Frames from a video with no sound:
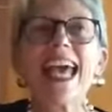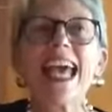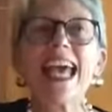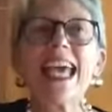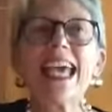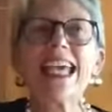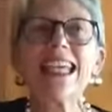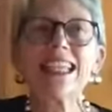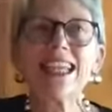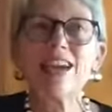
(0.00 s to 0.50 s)

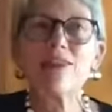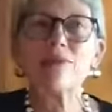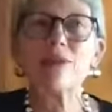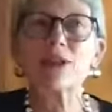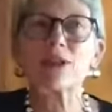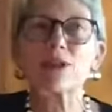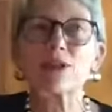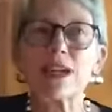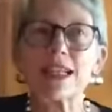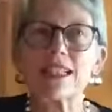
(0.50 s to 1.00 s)
He gave me a
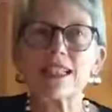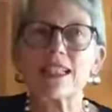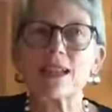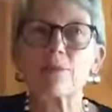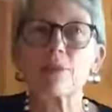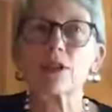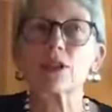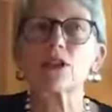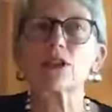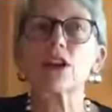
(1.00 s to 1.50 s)
great tip a
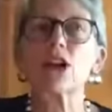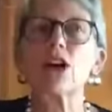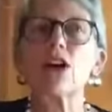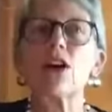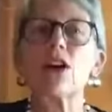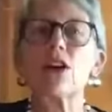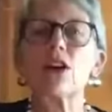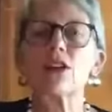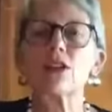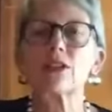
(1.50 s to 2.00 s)

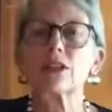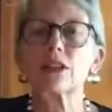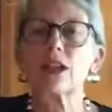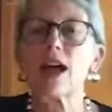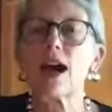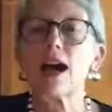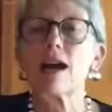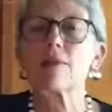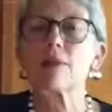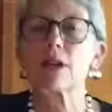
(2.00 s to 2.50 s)
long
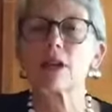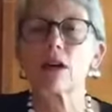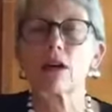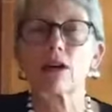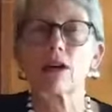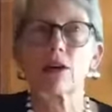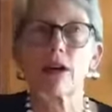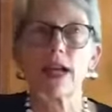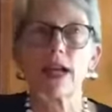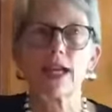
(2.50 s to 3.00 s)
time
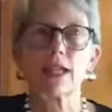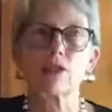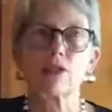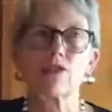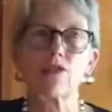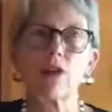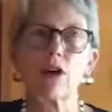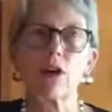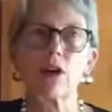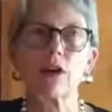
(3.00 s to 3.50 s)
ago as
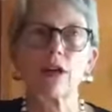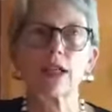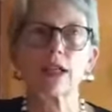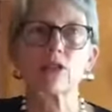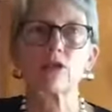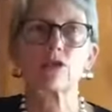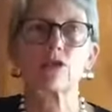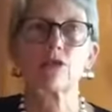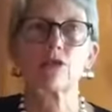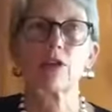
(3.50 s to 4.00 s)
far
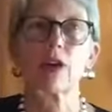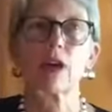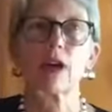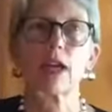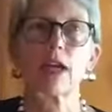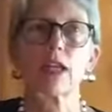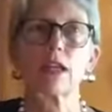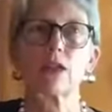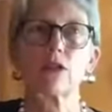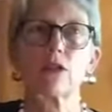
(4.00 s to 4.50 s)
as
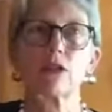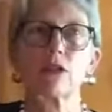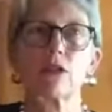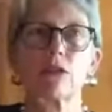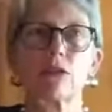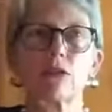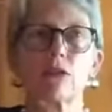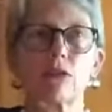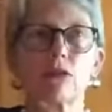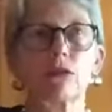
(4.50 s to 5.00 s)
trying
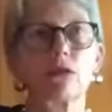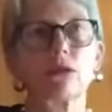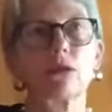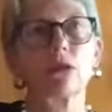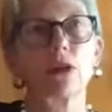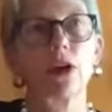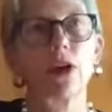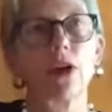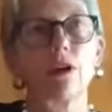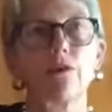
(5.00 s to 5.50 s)
to
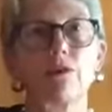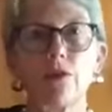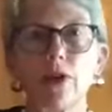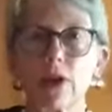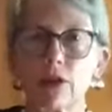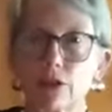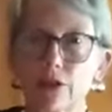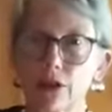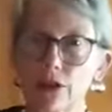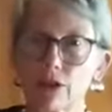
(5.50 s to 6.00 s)

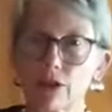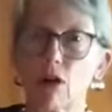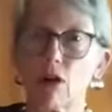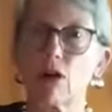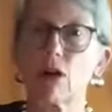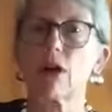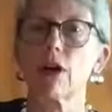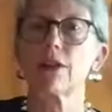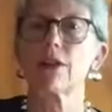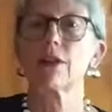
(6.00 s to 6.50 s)
focus
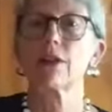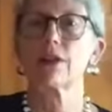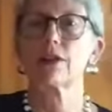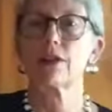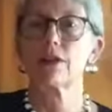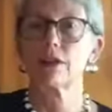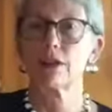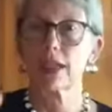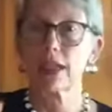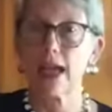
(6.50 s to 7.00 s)
on
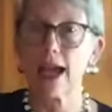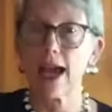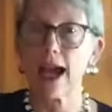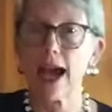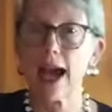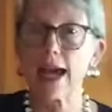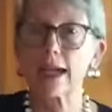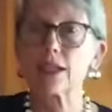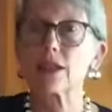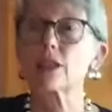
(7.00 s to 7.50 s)
the
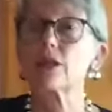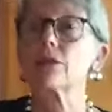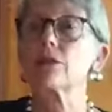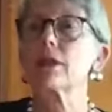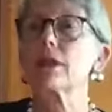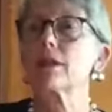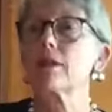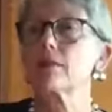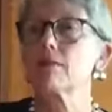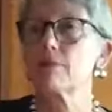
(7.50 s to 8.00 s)

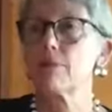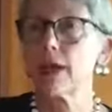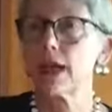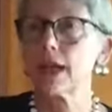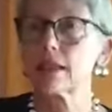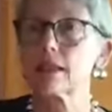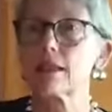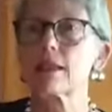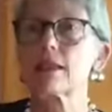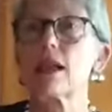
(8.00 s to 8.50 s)
accurate
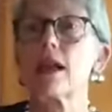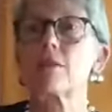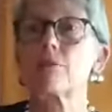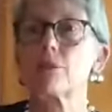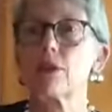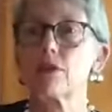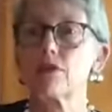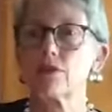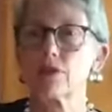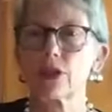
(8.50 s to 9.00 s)
best
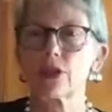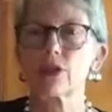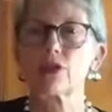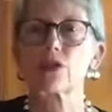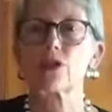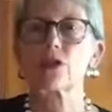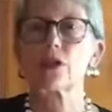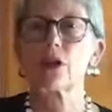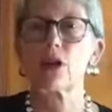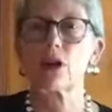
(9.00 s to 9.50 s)
tempo for your
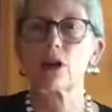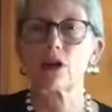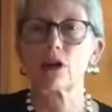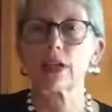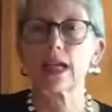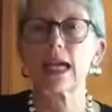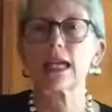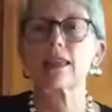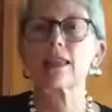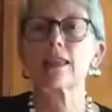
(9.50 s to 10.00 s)
song.
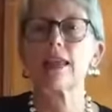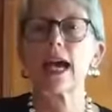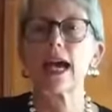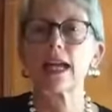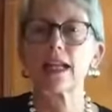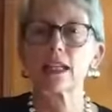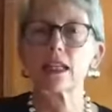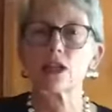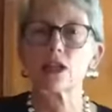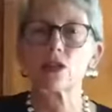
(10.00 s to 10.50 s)
And
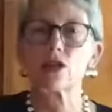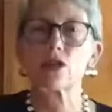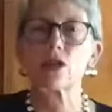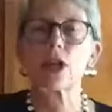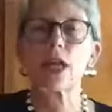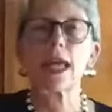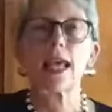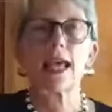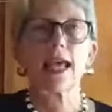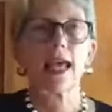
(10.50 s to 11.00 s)
that is
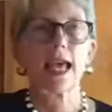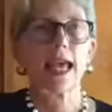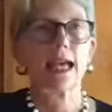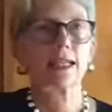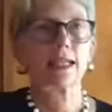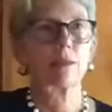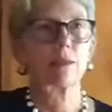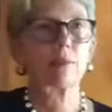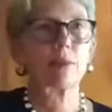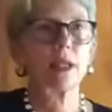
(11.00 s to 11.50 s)
at
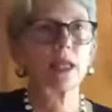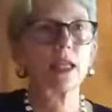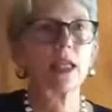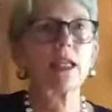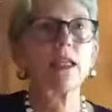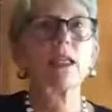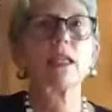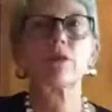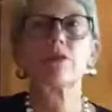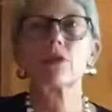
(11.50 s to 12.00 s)
the
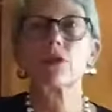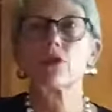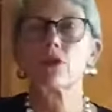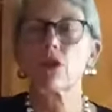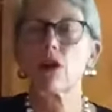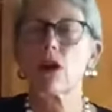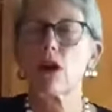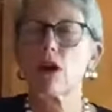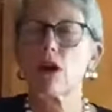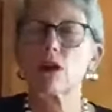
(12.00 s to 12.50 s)
beginning of the
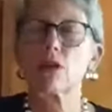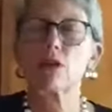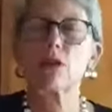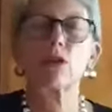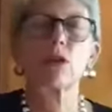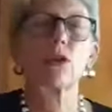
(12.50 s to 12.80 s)
song,